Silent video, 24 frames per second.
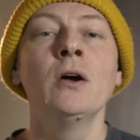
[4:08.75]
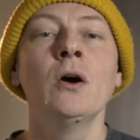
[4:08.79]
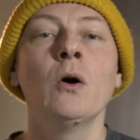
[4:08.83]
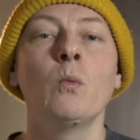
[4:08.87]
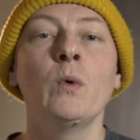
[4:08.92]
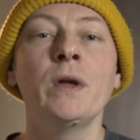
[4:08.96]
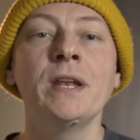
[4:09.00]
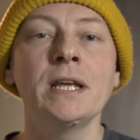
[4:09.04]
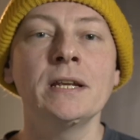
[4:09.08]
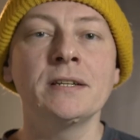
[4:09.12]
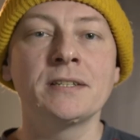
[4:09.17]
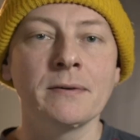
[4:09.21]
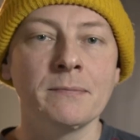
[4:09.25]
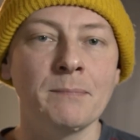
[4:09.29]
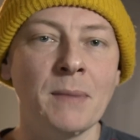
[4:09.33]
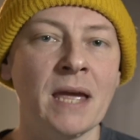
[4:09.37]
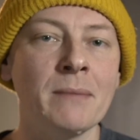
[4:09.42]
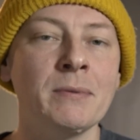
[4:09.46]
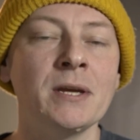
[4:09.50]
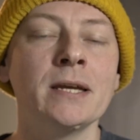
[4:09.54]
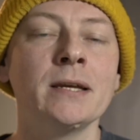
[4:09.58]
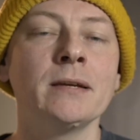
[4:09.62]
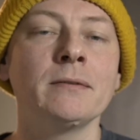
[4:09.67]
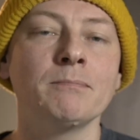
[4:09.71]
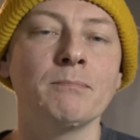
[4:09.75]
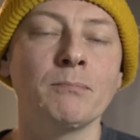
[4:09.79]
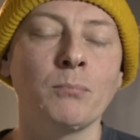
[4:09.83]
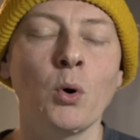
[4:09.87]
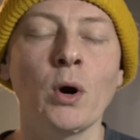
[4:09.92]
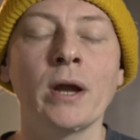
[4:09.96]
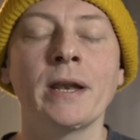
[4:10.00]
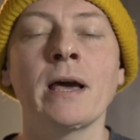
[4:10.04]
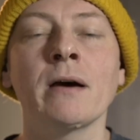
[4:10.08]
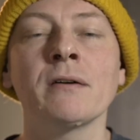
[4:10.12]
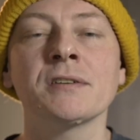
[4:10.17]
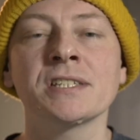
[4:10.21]
we need to maybe
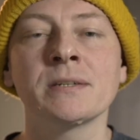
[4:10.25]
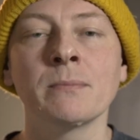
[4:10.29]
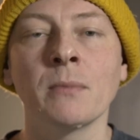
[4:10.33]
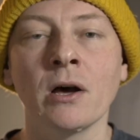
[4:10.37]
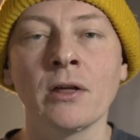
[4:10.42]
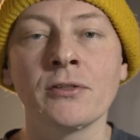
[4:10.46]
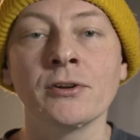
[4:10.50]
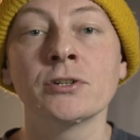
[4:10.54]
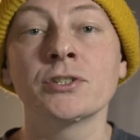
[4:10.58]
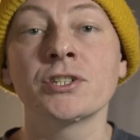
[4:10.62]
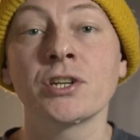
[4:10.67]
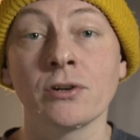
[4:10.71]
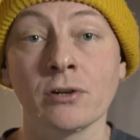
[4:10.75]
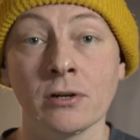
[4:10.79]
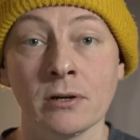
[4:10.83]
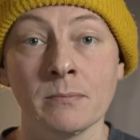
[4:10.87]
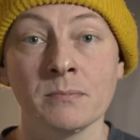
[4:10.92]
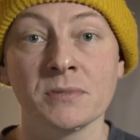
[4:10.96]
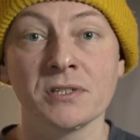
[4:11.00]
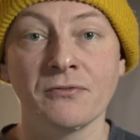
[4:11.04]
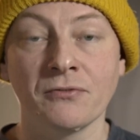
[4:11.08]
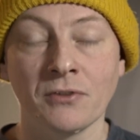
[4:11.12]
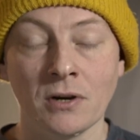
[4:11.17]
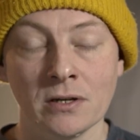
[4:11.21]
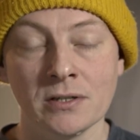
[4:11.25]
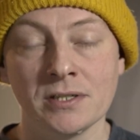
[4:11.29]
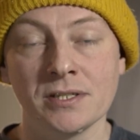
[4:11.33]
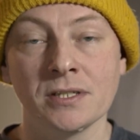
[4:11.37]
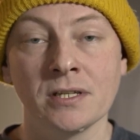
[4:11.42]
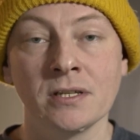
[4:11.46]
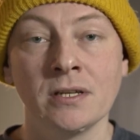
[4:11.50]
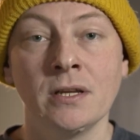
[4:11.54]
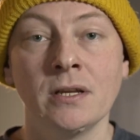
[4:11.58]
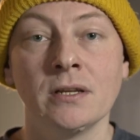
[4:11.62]
point out some other terms first.